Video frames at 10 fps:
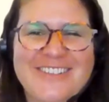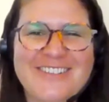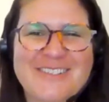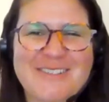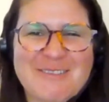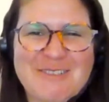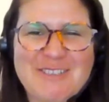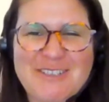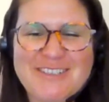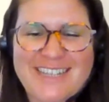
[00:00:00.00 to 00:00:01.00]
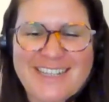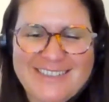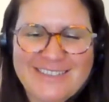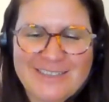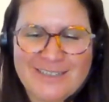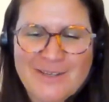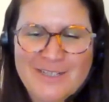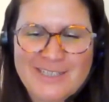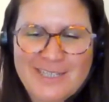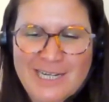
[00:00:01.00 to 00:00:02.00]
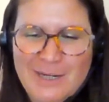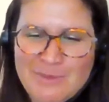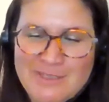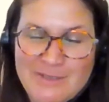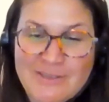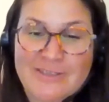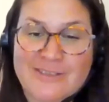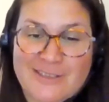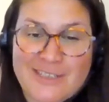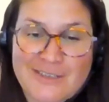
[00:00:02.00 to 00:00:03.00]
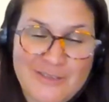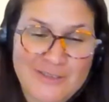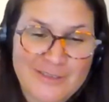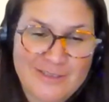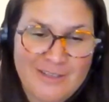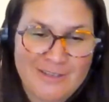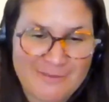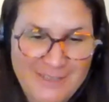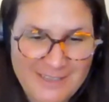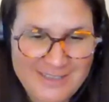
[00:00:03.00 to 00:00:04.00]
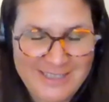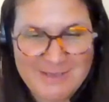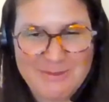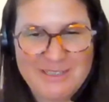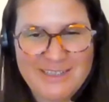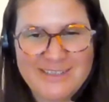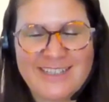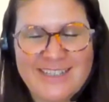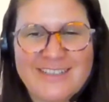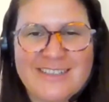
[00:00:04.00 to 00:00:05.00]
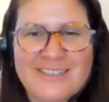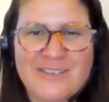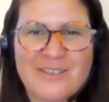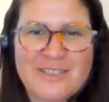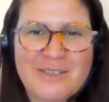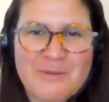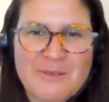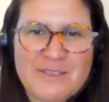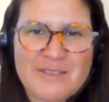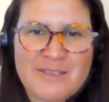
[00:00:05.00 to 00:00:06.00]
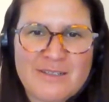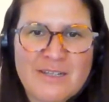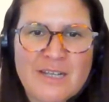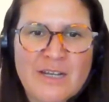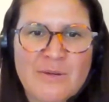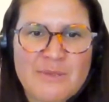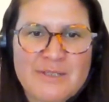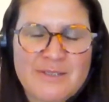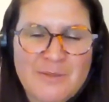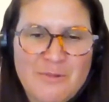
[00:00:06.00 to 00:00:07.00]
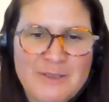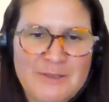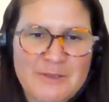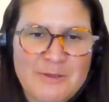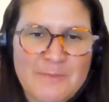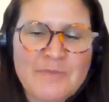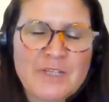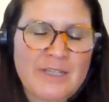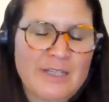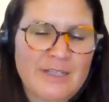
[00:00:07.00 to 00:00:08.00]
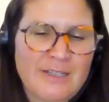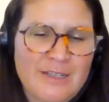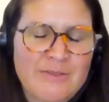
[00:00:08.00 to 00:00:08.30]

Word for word: other solution than uh, dealing with your inter internal conflict as well than talking with with someone. So yeah,